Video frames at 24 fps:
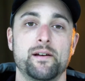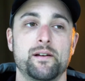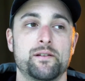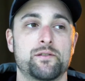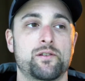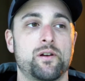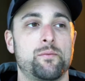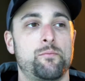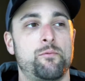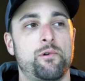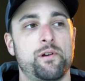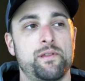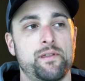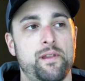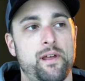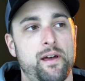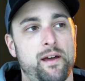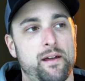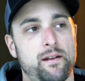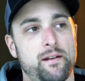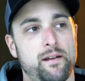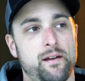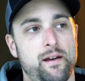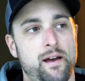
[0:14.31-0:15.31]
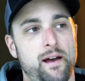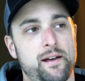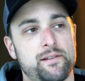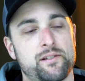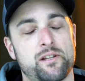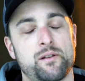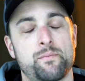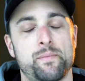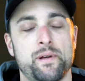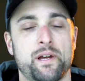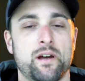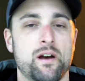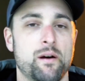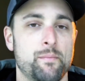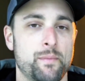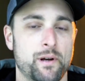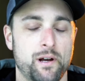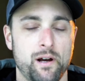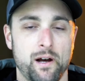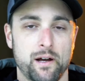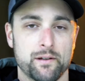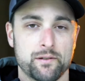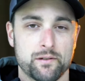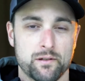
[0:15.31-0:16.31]
someone that hasn't become a
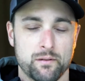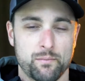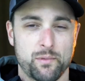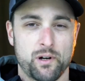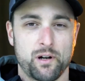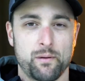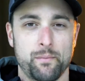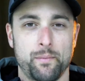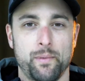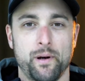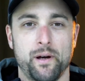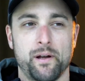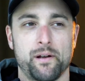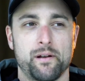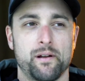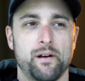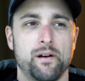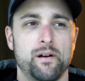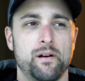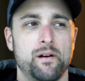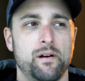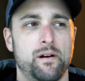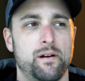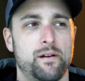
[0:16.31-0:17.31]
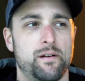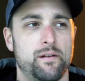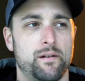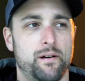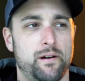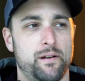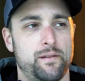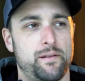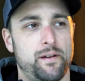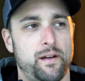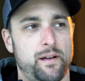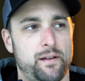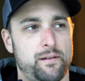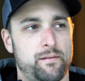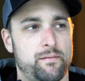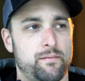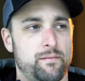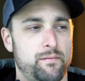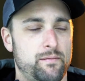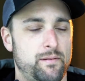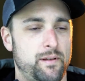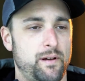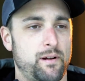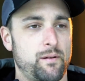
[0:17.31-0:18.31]
customer, but
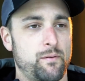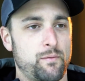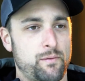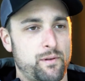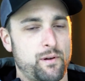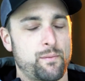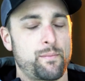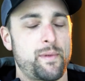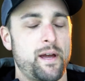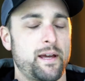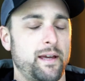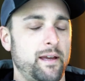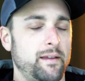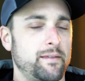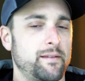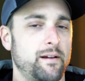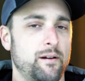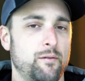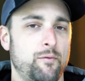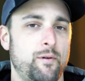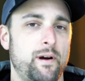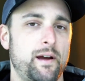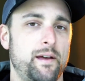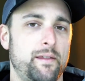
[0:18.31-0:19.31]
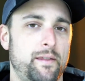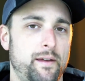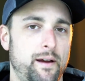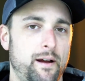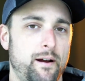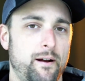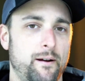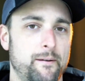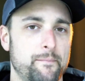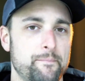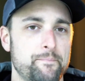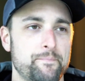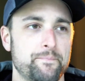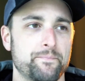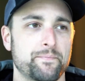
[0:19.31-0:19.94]
they're making their way there.